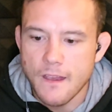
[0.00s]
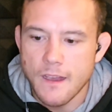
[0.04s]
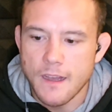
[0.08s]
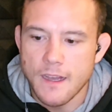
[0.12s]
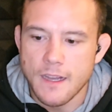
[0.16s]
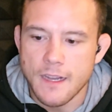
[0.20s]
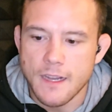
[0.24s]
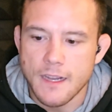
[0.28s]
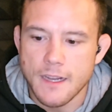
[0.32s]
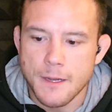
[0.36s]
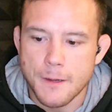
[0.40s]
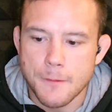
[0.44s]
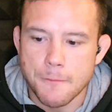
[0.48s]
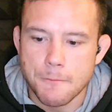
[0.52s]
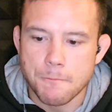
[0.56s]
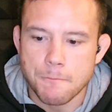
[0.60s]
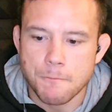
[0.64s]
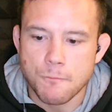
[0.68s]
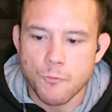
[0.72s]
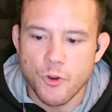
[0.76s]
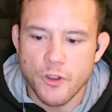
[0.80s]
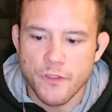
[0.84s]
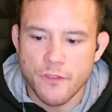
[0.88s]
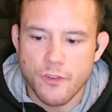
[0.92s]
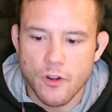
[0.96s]

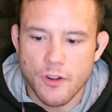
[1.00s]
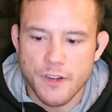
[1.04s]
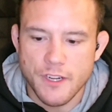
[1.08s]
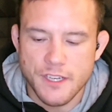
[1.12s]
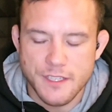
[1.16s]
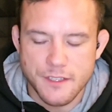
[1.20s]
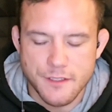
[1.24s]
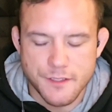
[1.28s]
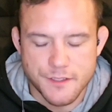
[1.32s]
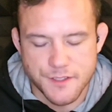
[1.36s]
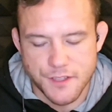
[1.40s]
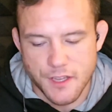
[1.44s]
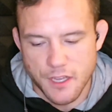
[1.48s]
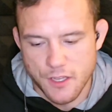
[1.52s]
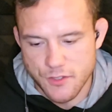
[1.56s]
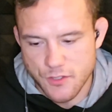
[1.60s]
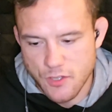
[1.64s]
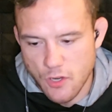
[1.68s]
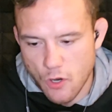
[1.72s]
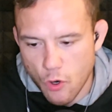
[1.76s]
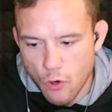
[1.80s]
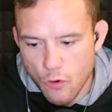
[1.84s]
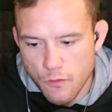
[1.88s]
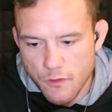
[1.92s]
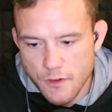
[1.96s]
We've already discussed
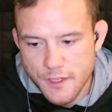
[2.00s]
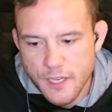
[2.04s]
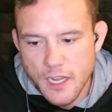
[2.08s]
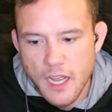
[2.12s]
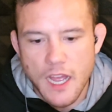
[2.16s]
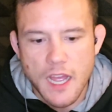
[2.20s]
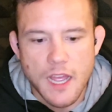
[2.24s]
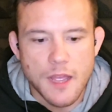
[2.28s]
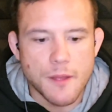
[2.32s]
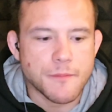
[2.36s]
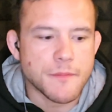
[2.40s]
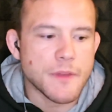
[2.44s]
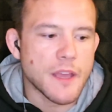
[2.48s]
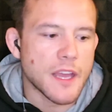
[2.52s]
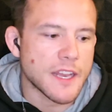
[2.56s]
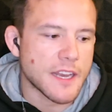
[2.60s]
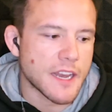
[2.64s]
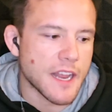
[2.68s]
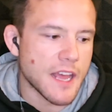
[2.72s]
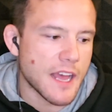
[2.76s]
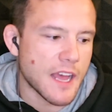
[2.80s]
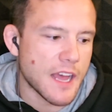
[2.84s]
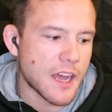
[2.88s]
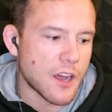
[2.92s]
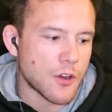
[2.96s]
overtime
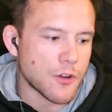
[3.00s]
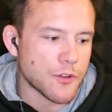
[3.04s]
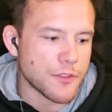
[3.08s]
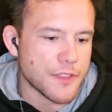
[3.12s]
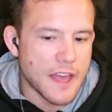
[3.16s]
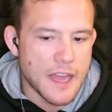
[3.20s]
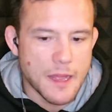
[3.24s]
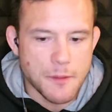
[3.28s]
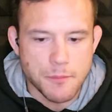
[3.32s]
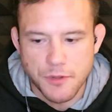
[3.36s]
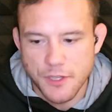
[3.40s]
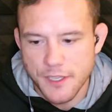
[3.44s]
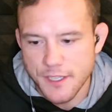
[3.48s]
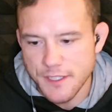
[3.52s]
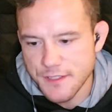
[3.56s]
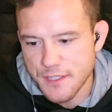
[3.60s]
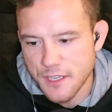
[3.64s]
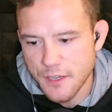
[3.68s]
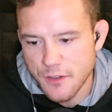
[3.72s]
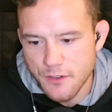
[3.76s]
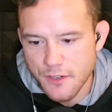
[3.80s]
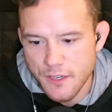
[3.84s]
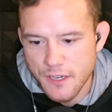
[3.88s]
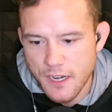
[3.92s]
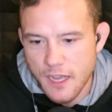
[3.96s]
and how that plays
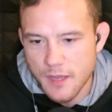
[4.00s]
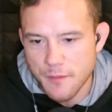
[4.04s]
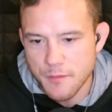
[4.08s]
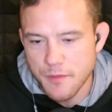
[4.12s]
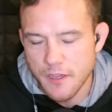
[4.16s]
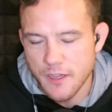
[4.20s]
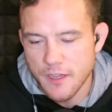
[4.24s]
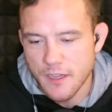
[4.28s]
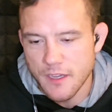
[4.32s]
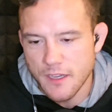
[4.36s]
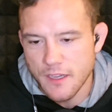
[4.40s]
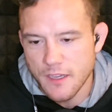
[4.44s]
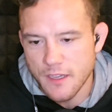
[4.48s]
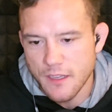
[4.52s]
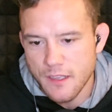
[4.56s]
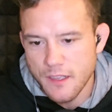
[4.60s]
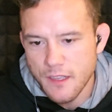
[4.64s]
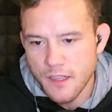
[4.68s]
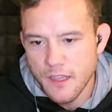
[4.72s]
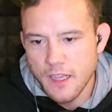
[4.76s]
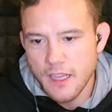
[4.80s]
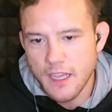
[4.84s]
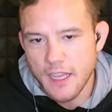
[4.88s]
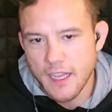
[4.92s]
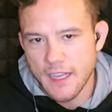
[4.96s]
out in
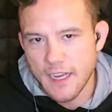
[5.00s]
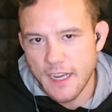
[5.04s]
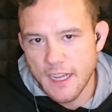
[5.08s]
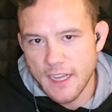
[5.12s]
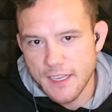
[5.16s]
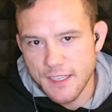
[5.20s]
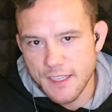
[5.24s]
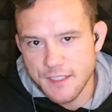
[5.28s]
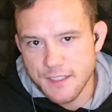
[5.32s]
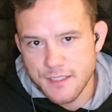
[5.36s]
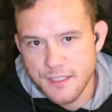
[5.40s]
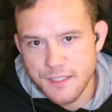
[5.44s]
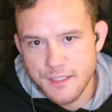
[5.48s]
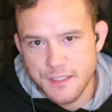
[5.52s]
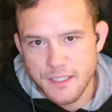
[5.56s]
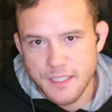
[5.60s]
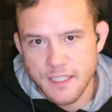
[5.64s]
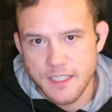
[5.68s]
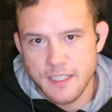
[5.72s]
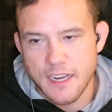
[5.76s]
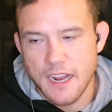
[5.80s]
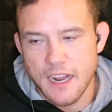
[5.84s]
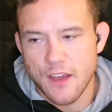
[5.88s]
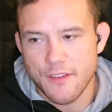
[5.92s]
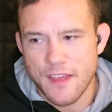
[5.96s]

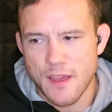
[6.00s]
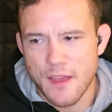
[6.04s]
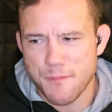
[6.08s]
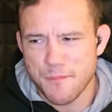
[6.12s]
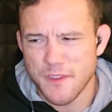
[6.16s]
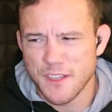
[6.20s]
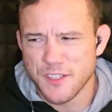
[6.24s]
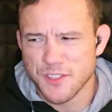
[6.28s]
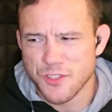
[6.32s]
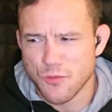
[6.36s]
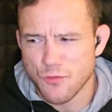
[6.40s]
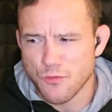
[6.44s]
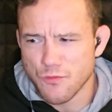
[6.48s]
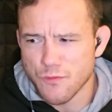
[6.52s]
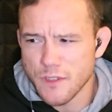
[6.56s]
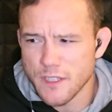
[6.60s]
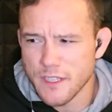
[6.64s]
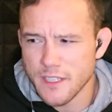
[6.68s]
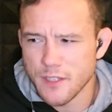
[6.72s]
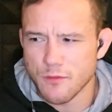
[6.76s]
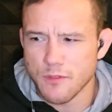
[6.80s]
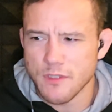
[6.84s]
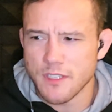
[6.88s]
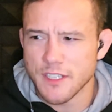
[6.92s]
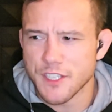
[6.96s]
ADCC, and how that is a
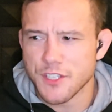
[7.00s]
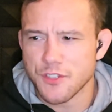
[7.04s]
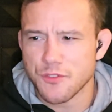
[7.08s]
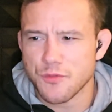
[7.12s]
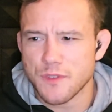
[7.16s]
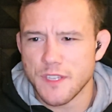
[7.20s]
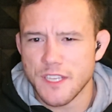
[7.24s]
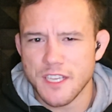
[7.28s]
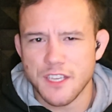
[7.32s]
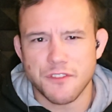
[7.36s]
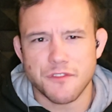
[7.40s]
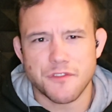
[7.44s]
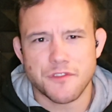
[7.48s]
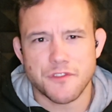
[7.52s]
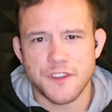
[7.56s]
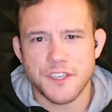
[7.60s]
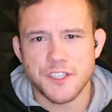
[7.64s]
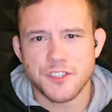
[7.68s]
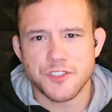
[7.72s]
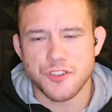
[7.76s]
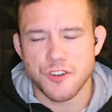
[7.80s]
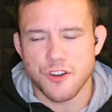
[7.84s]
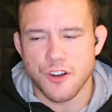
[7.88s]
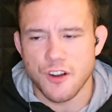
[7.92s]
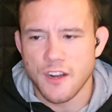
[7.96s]
really, really unique
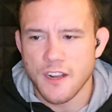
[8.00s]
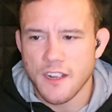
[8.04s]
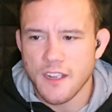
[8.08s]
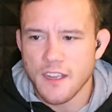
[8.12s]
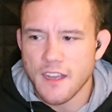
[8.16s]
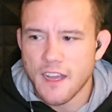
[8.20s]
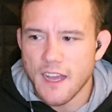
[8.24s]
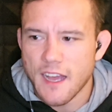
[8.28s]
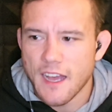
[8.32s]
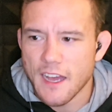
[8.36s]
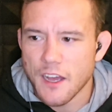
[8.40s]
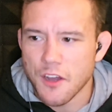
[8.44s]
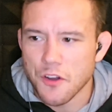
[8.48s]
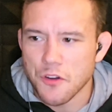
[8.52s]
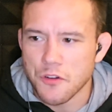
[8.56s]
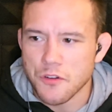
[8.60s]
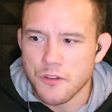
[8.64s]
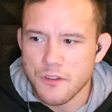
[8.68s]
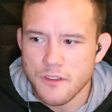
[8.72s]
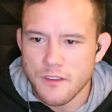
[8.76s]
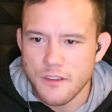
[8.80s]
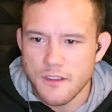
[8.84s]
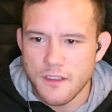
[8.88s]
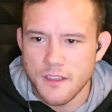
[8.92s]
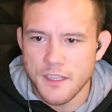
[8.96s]
feature. How
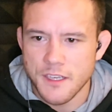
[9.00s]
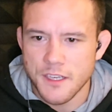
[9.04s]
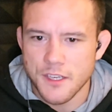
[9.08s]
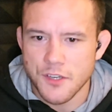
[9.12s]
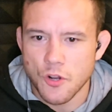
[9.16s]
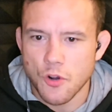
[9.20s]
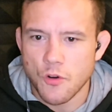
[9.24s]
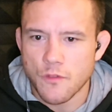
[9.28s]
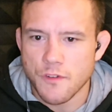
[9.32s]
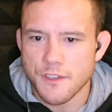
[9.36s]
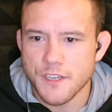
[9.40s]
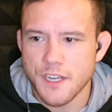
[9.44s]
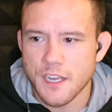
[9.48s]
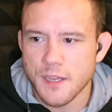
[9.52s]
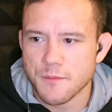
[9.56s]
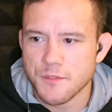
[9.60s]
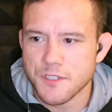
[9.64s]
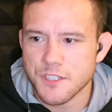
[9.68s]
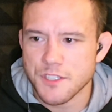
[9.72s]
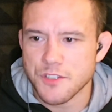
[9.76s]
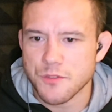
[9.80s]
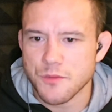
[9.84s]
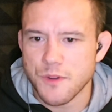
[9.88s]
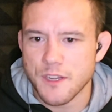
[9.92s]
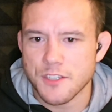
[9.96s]
in an overtime
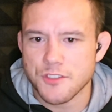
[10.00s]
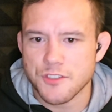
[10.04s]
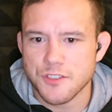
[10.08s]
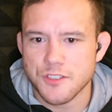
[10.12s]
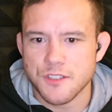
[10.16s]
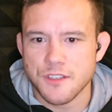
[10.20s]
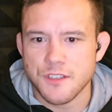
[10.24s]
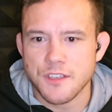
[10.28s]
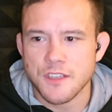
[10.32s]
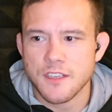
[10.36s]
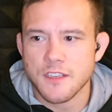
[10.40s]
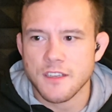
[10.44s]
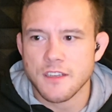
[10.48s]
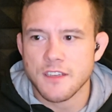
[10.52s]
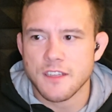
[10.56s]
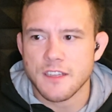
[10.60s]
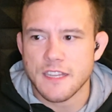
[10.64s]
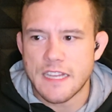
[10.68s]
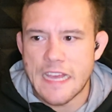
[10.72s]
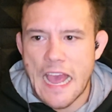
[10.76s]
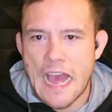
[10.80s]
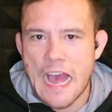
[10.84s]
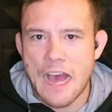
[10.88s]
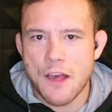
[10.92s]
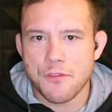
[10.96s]
situation,
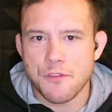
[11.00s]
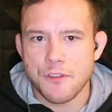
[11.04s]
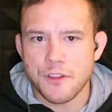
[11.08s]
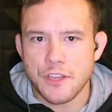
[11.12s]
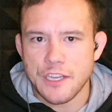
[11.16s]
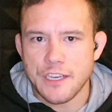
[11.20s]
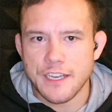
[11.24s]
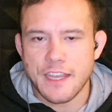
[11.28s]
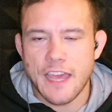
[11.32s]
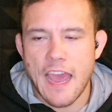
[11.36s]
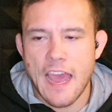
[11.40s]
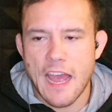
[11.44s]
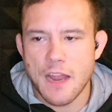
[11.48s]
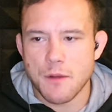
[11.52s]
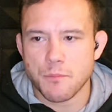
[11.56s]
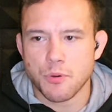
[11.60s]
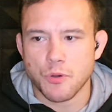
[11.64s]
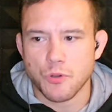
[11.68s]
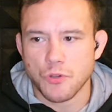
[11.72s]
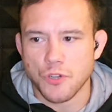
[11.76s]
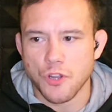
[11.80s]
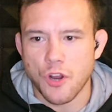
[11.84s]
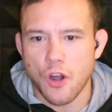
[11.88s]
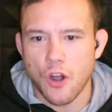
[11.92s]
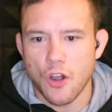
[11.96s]
the athlete can't
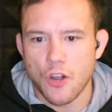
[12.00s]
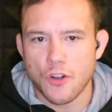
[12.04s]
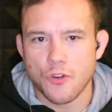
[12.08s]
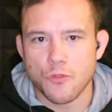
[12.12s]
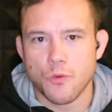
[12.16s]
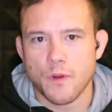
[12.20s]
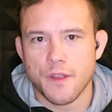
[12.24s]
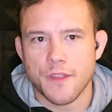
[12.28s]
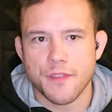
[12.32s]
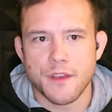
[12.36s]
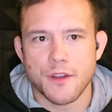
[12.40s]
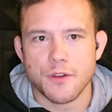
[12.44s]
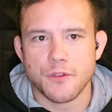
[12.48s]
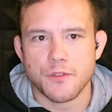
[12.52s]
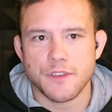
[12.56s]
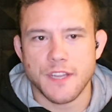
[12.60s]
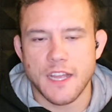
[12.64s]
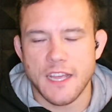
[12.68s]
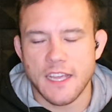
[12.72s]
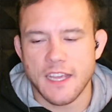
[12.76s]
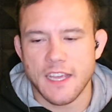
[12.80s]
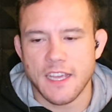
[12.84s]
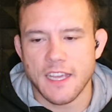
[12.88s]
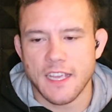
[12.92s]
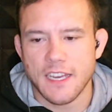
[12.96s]
pull guard without
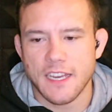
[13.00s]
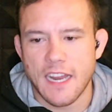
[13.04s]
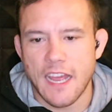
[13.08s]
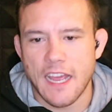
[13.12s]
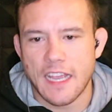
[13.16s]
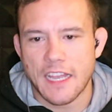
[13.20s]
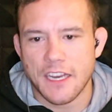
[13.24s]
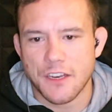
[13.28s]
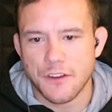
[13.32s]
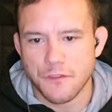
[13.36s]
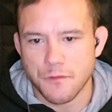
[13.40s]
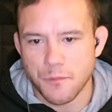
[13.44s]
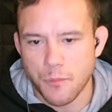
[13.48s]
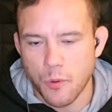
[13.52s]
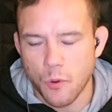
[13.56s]
taking a negative